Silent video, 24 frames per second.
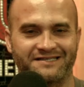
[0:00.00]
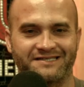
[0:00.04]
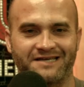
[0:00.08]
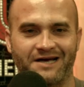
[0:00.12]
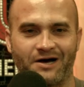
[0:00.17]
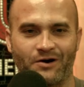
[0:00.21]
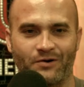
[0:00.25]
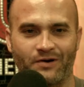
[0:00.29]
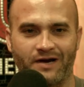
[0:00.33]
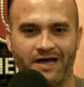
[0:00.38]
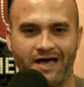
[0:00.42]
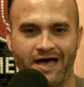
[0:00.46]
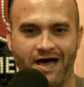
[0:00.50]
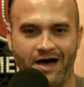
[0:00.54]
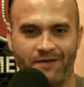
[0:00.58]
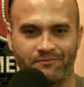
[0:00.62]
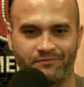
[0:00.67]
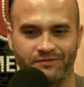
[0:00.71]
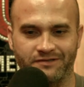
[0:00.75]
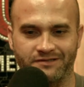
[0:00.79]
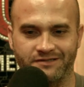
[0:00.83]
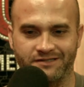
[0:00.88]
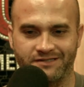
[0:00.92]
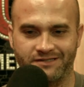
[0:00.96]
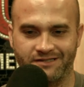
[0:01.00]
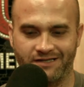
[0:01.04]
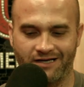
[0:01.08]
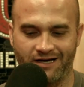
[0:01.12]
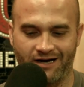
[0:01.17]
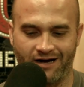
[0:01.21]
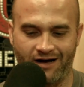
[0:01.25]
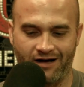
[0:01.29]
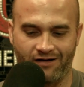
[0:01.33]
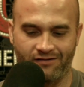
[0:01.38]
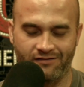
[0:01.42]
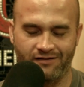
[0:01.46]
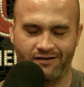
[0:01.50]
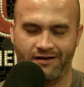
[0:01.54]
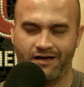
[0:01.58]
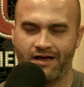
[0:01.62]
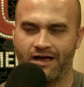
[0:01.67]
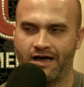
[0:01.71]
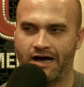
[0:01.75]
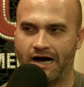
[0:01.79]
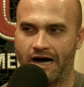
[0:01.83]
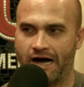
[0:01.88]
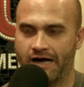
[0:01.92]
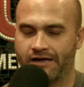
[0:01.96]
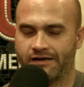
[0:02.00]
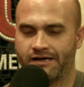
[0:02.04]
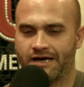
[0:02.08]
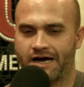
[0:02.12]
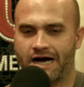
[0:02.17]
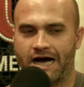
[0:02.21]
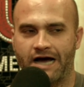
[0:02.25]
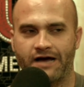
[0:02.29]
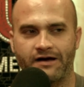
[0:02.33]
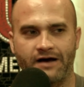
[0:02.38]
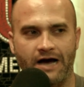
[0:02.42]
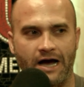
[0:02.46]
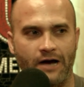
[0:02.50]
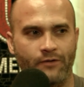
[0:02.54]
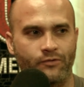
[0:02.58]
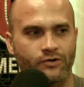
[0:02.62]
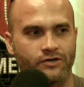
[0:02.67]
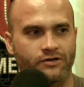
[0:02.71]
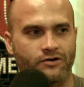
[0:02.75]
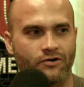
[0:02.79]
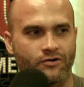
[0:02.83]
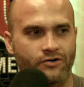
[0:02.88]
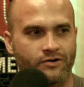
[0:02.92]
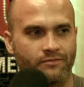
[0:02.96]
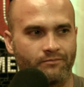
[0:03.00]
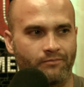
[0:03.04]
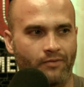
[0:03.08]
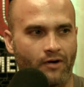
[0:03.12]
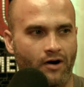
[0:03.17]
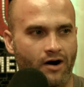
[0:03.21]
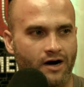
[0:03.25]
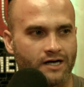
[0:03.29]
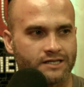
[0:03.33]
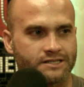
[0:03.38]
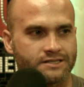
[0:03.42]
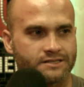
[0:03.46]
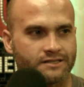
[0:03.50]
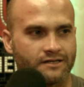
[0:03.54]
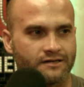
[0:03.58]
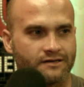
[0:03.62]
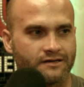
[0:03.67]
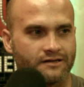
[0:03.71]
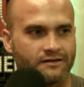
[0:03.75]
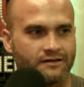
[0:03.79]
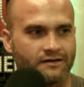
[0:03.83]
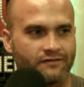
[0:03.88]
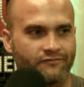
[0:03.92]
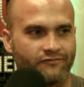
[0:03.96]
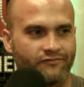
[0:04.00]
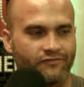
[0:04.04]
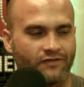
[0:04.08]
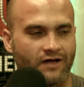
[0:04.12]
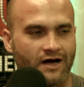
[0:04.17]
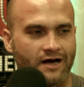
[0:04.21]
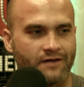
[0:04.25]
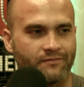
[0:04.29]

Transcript: how it happens. Yeah, I'll, I yeah I, I, would go to Boston and then fly